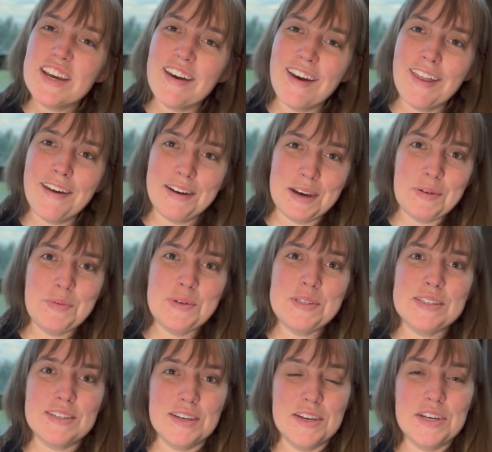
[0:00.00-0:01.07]
and I will
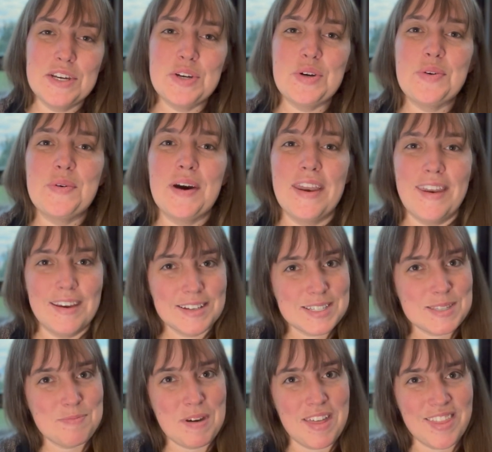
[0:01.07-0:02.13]
see you
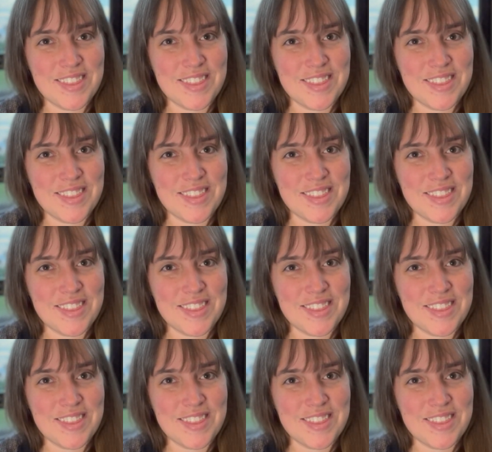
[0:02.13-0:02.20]
next month.